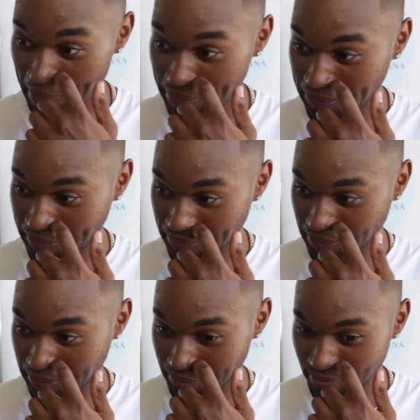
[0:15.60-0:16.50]
What's your
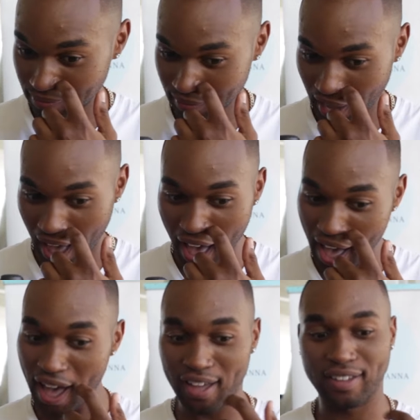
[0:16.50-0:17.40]
style like?
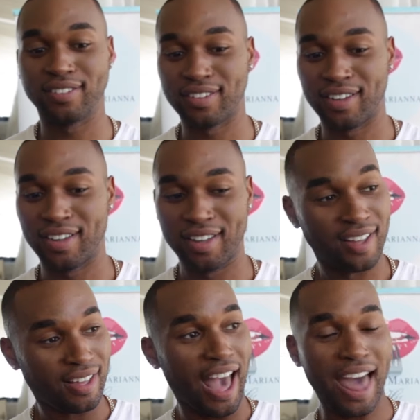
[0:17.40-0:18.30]
Uh,
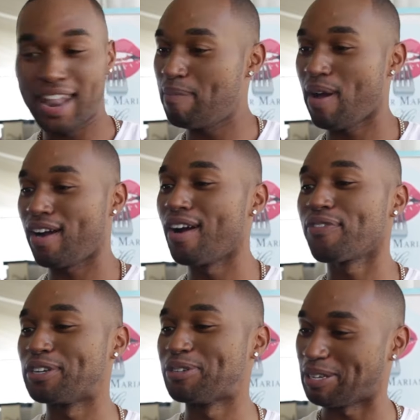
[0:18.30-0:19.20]
I let my
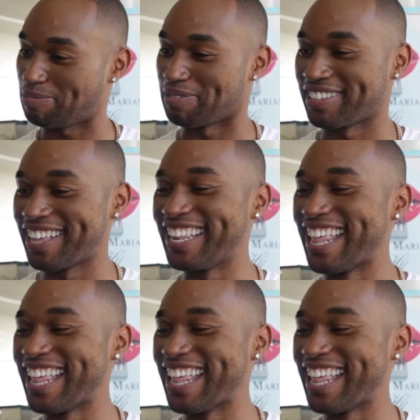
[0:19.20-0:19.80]
girlfriend dress me. Okay.